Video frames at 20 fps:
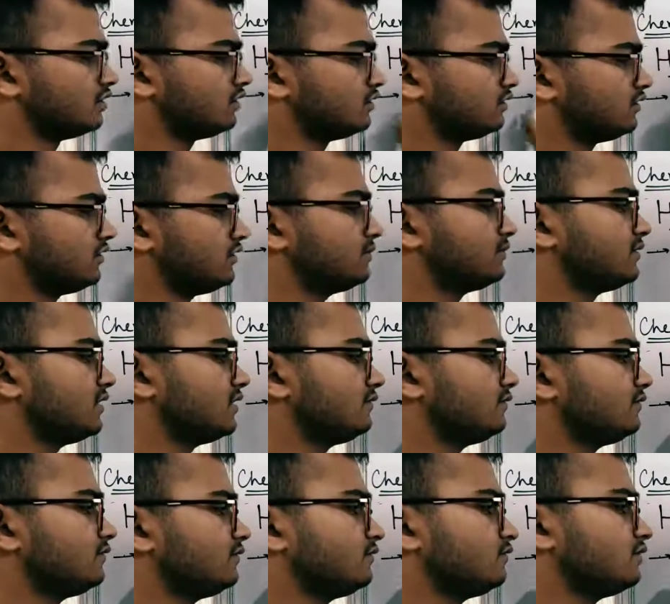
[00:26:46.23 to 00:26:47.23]
same
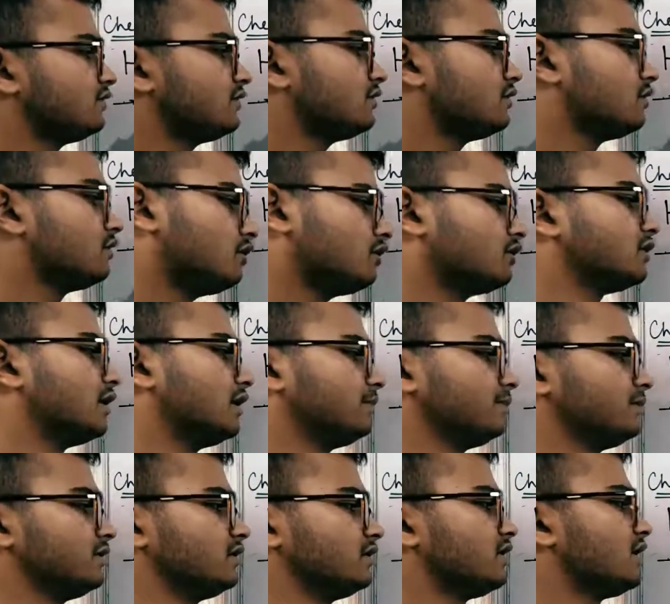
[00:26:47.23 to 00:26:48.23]
thing will not
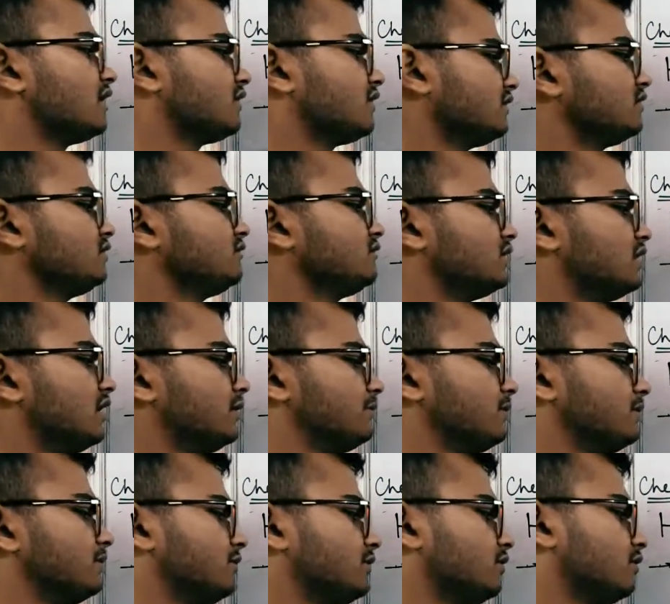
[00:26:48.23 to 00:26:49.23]
happen, nothing will
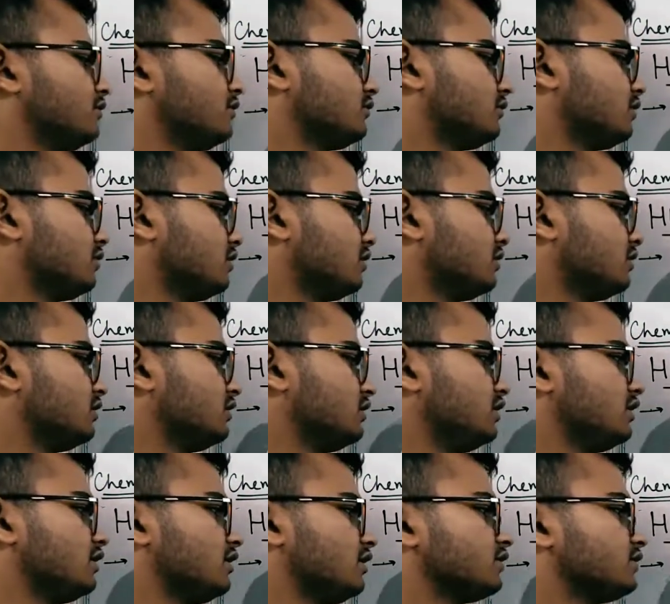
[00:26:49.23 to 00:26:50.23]
happen, because
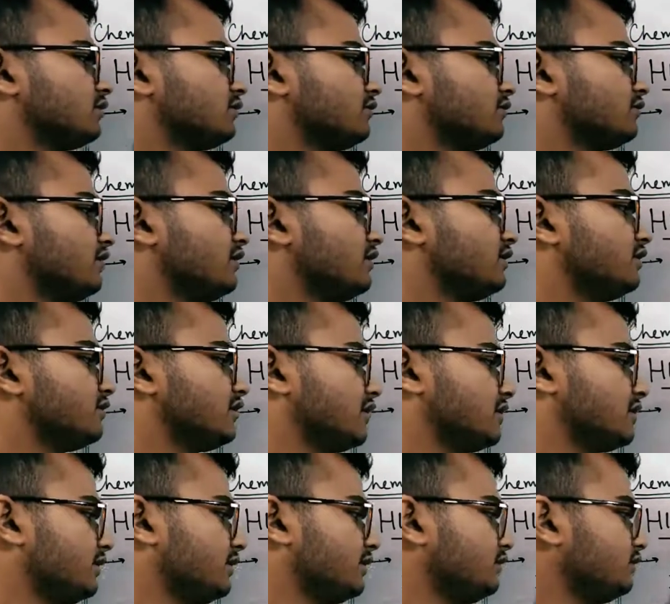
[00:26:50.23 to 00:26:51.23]
in case of 3 degree
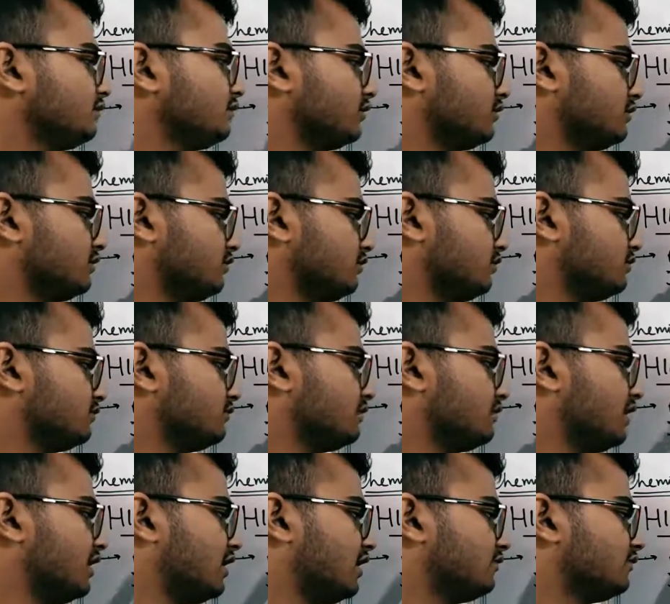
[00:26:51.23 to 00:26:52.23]
amine, you
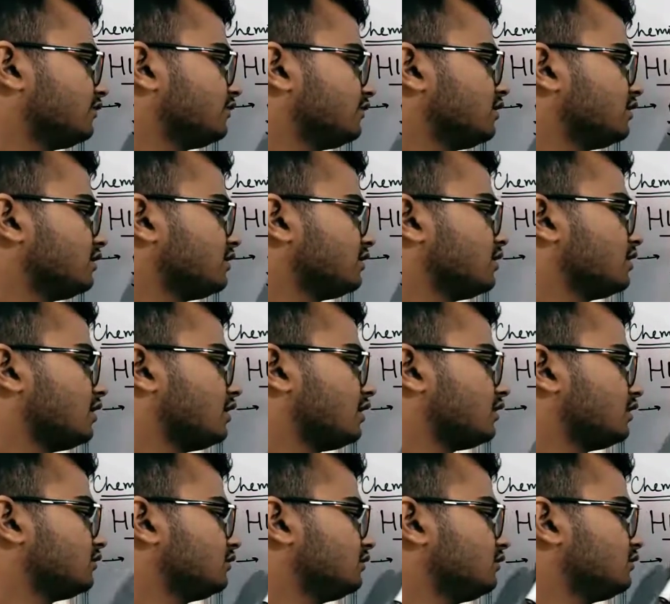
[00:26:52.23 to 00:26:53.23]
will have
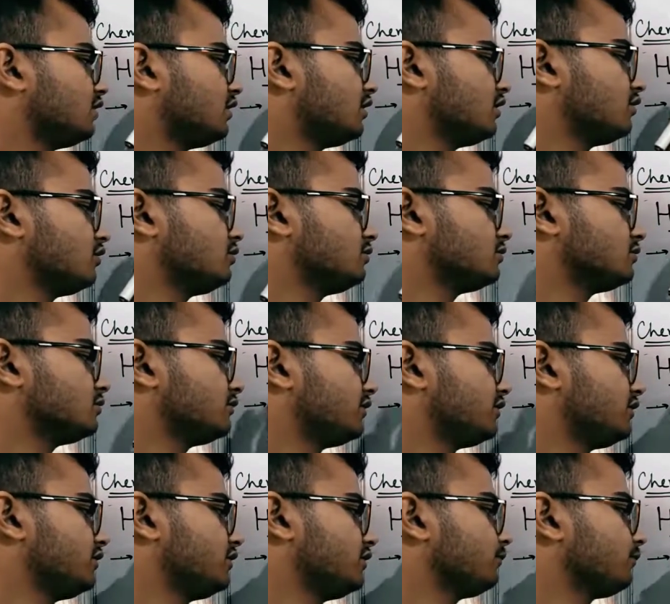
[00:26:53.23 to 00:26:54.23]
another R group over
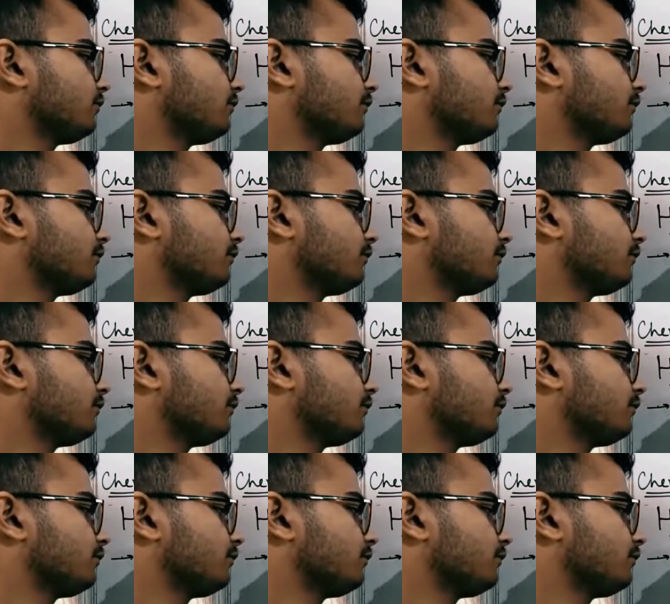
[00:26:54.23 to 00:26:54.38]
here.